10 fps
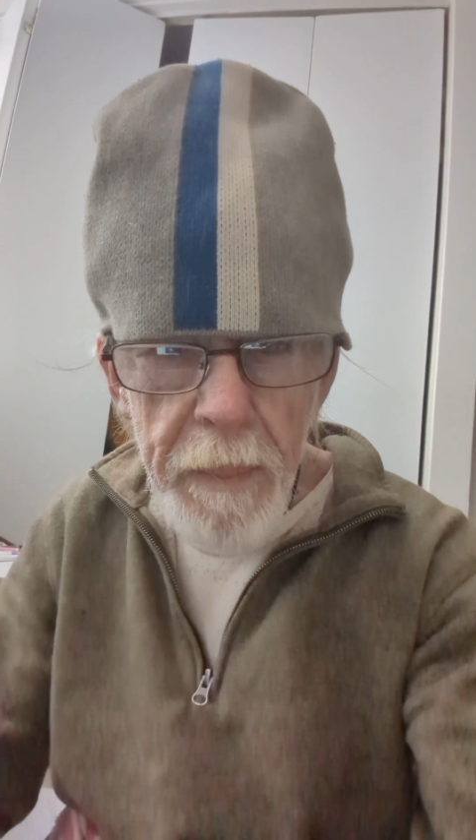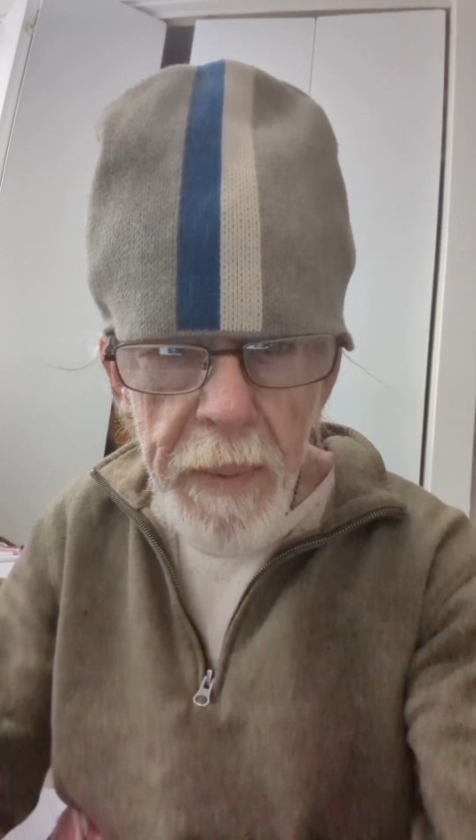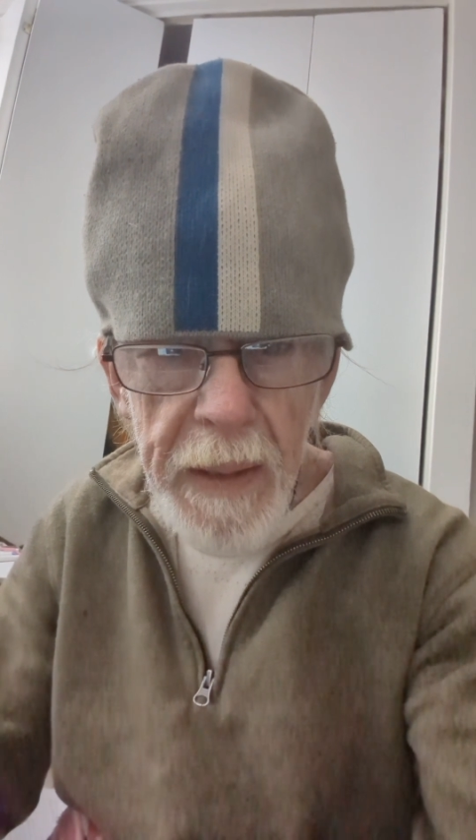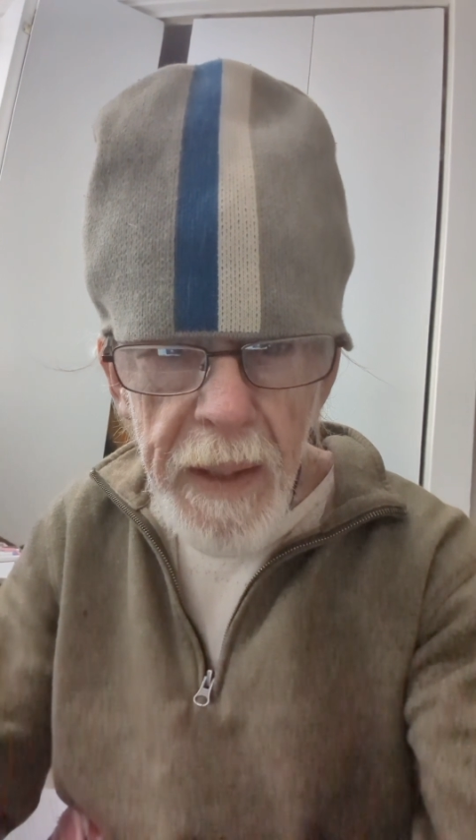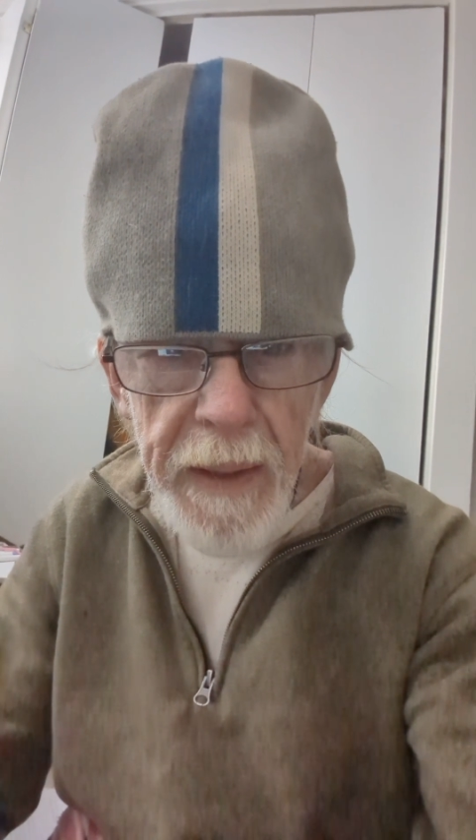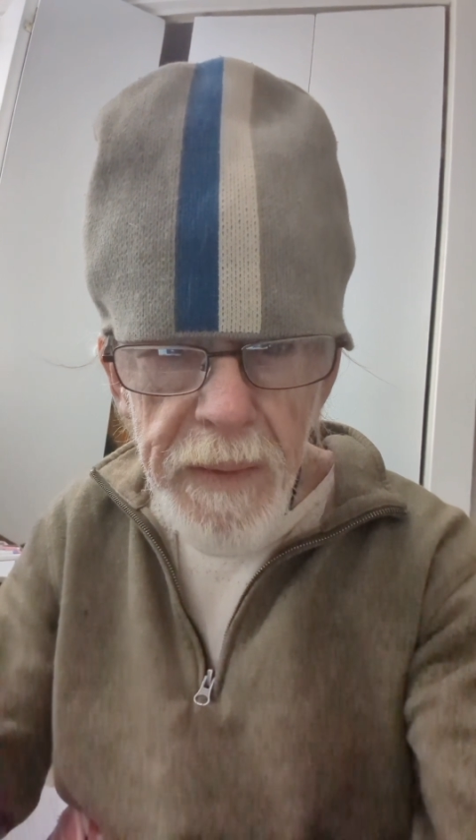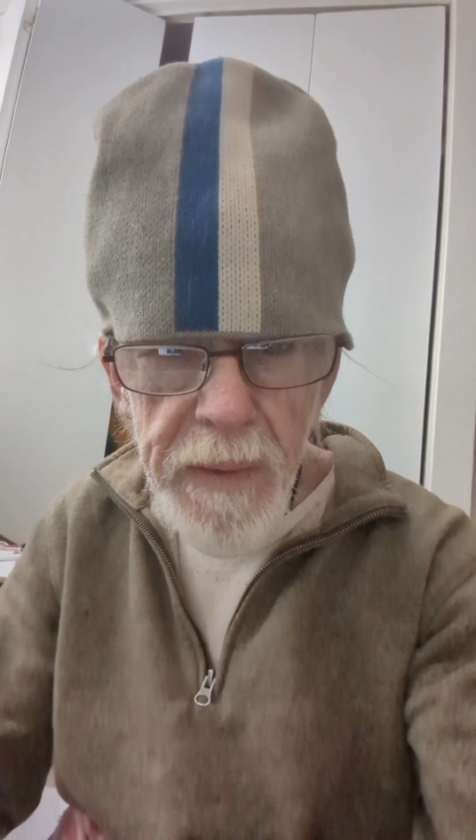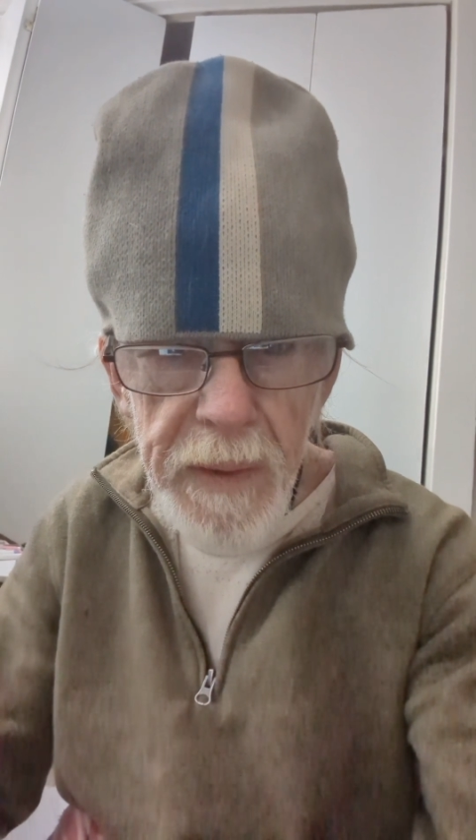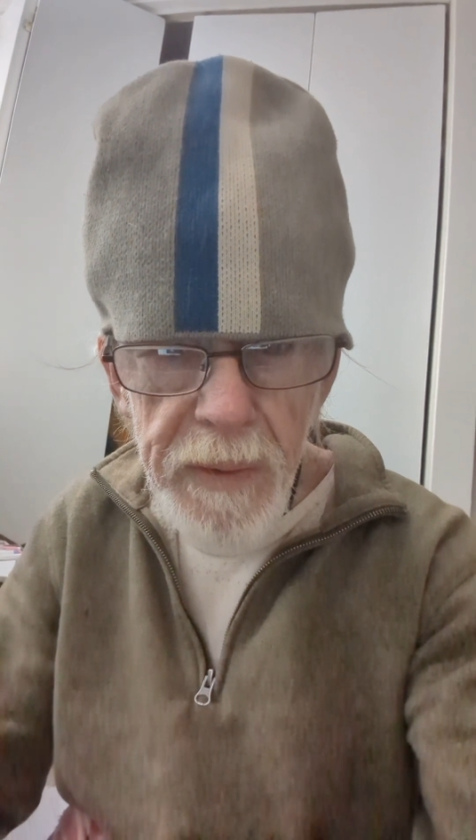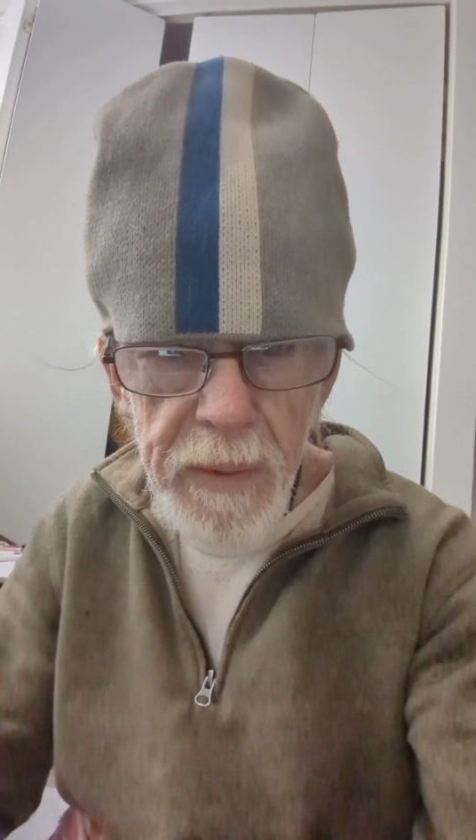BAE
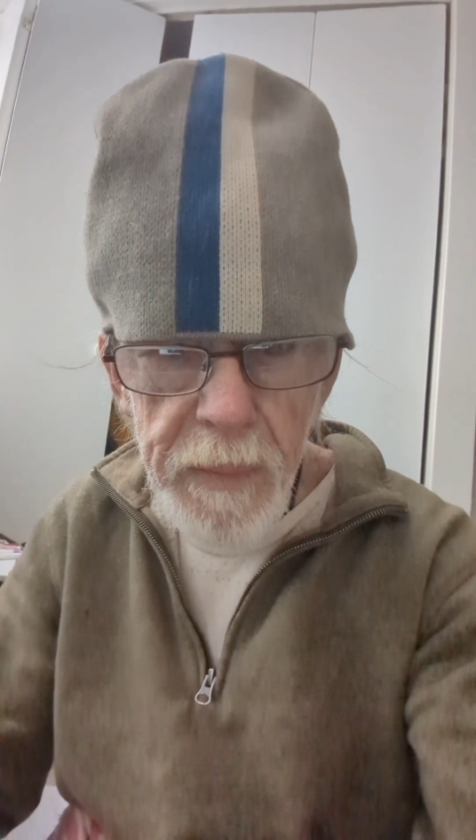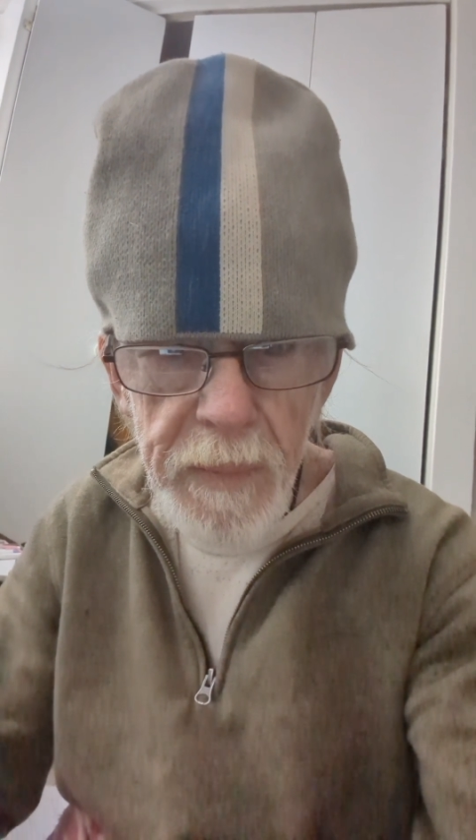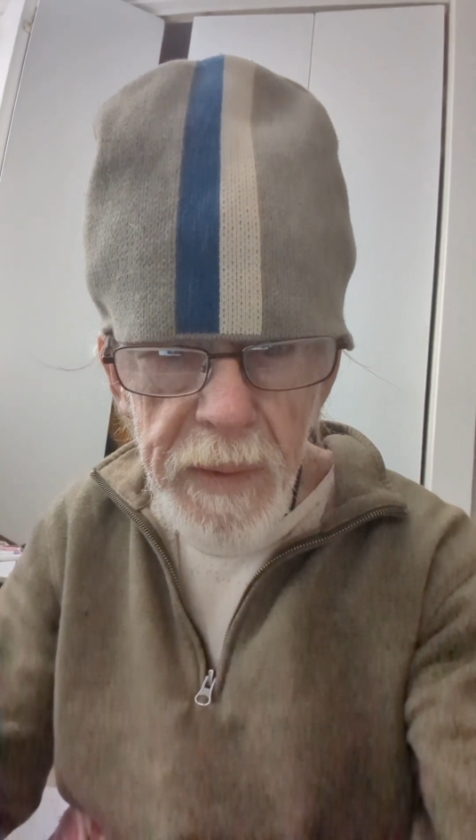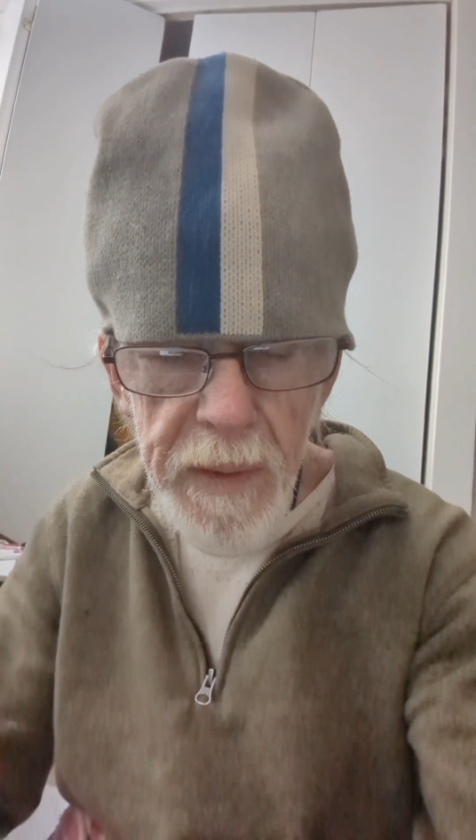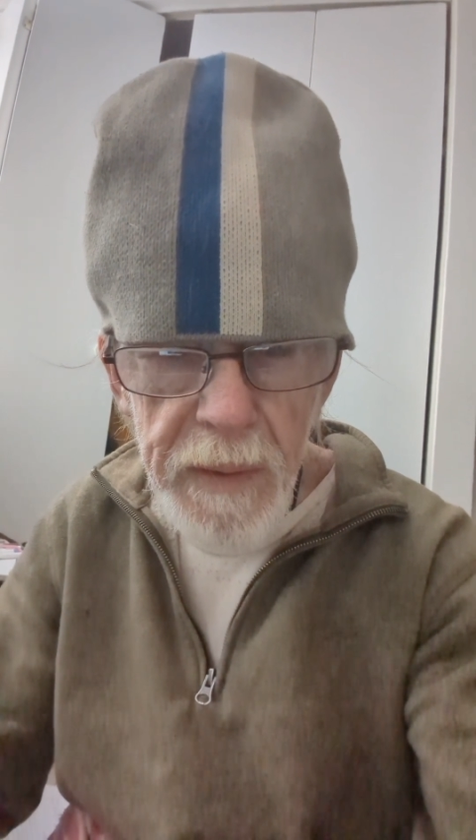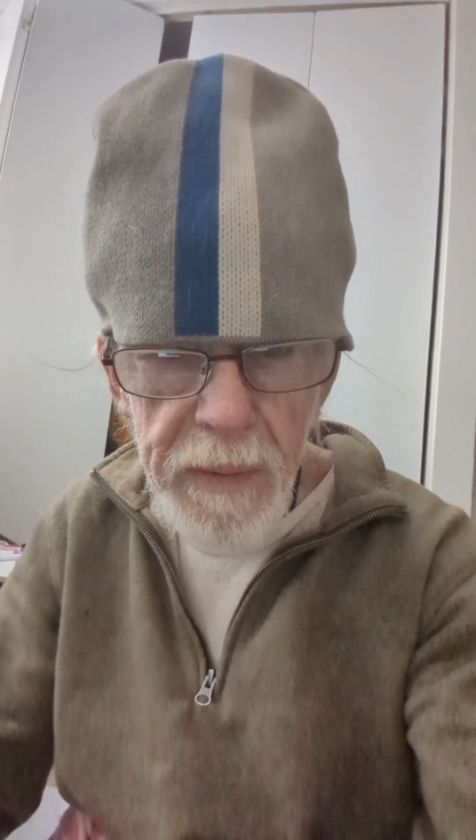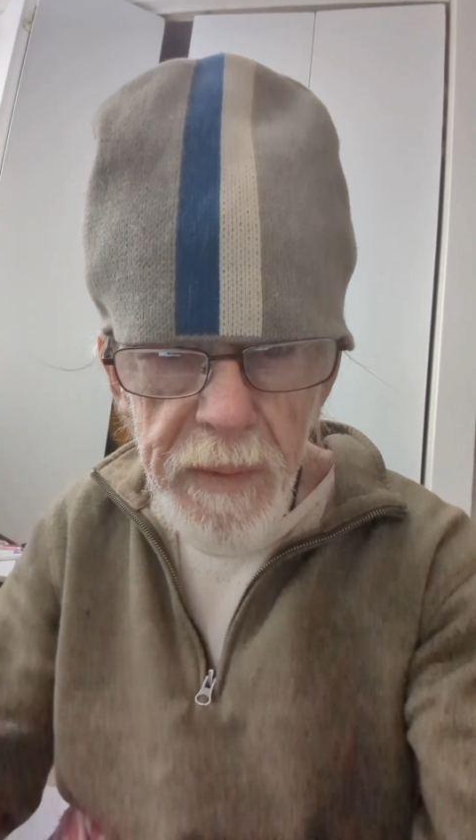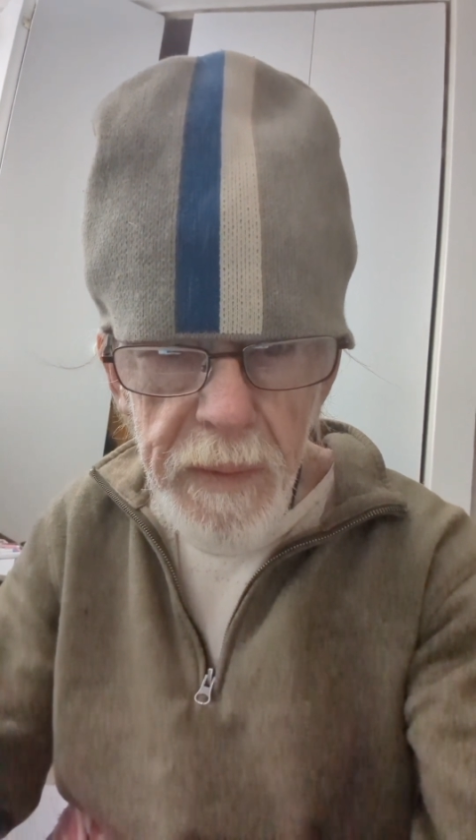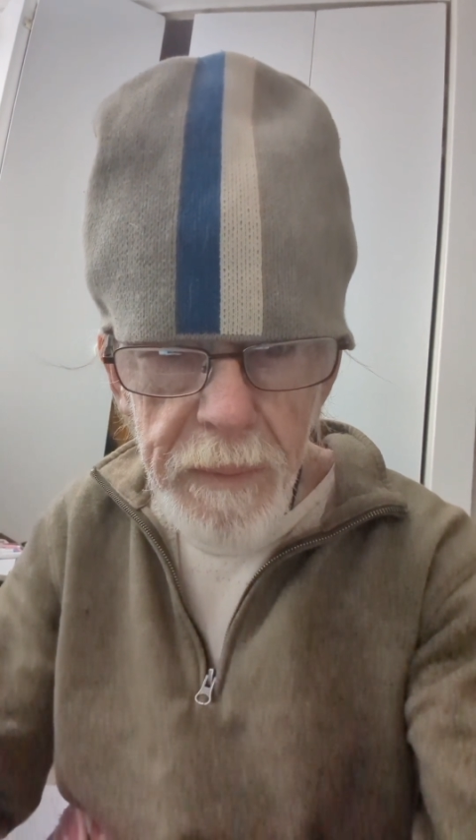Systems is